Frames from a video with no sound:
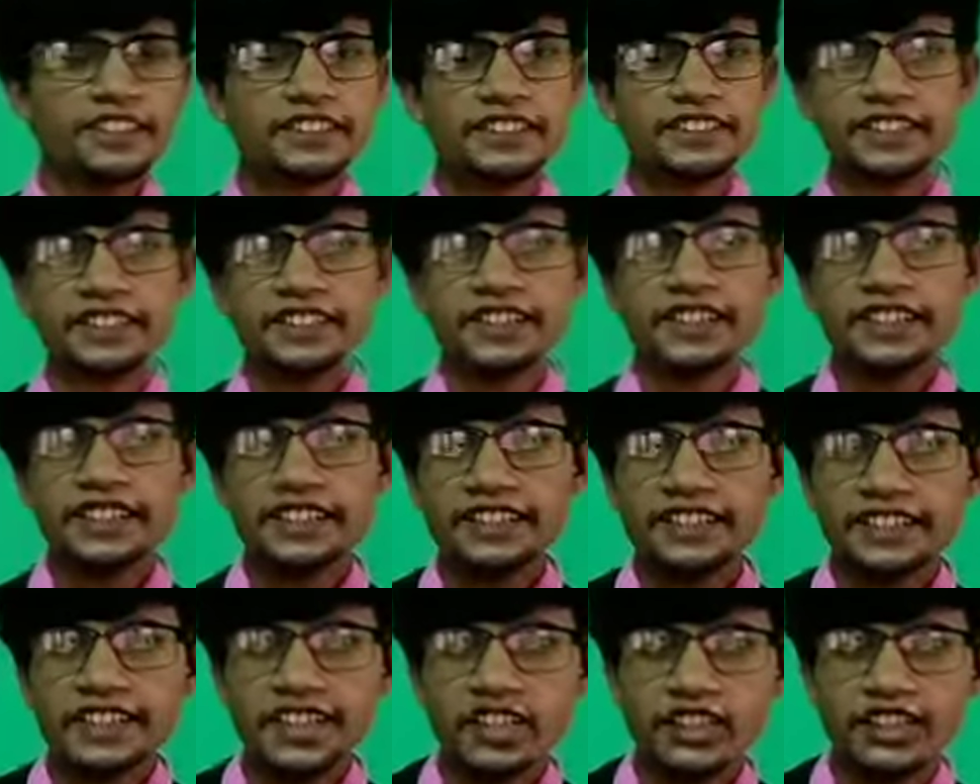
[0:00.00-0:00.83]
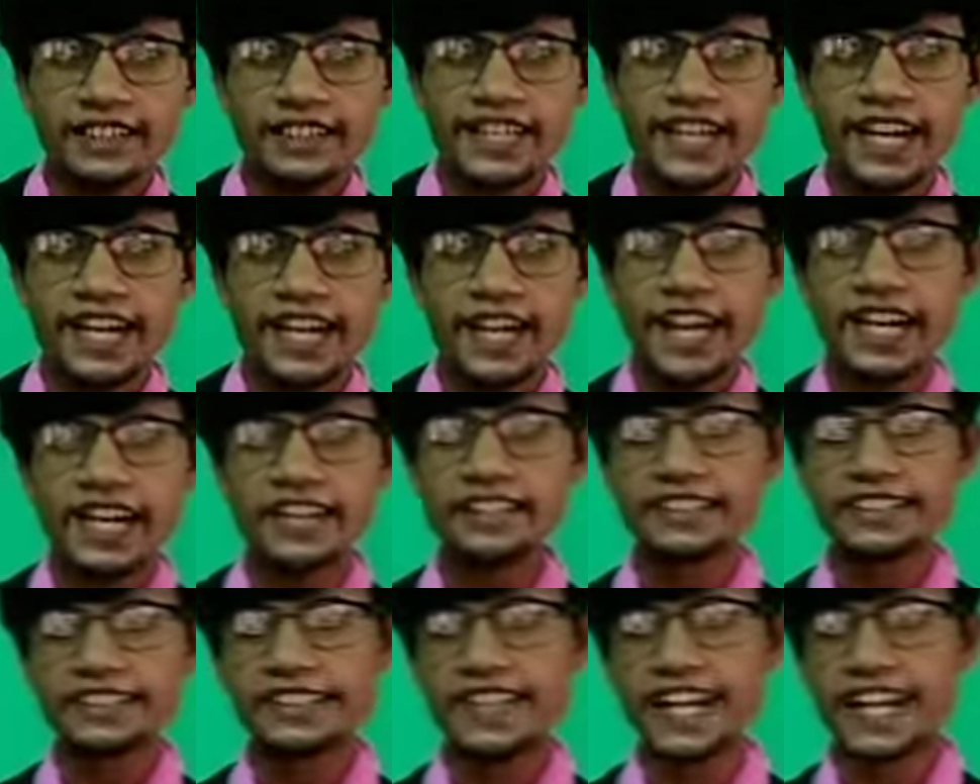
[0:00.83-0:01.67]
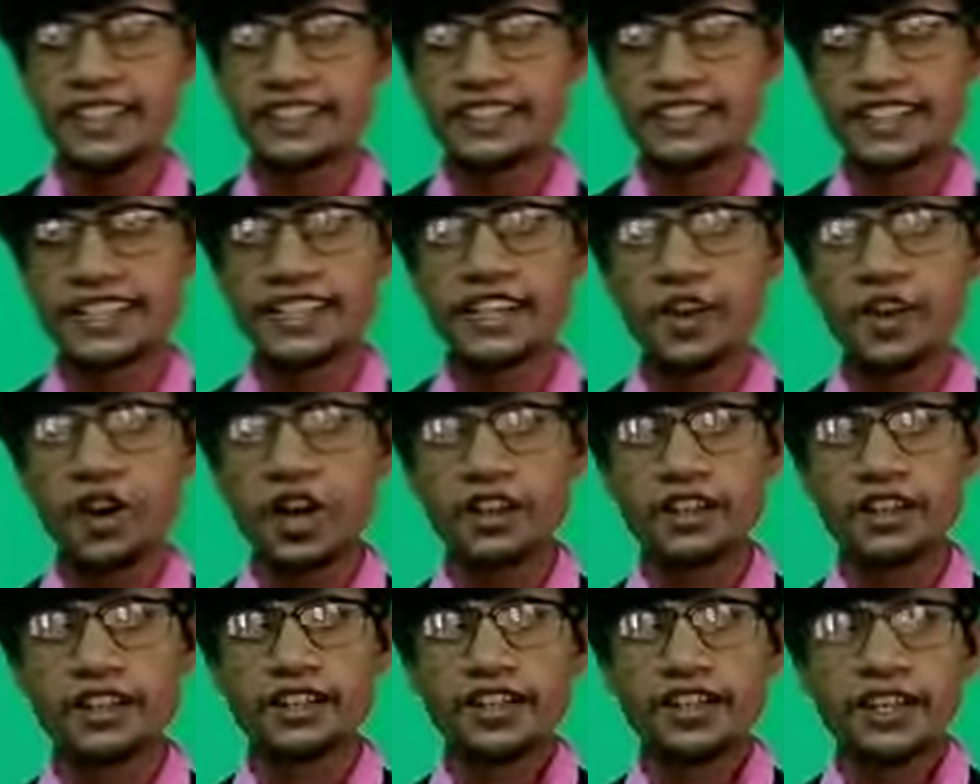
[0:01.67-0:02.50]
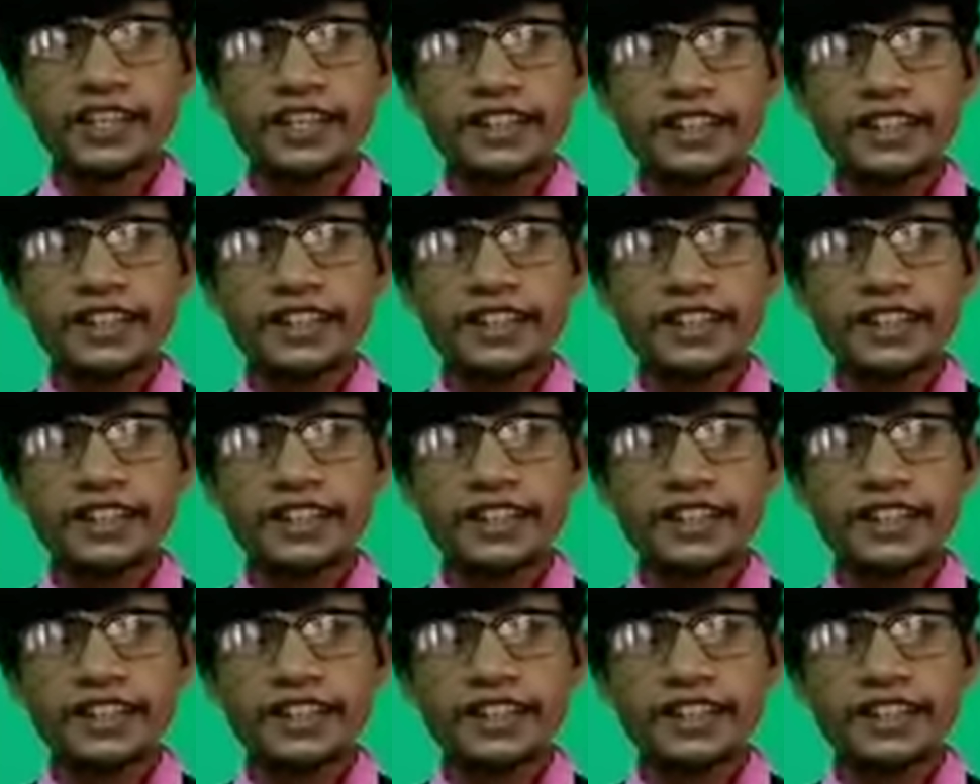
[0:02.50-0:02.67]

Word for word: She, he did not get any taste at all.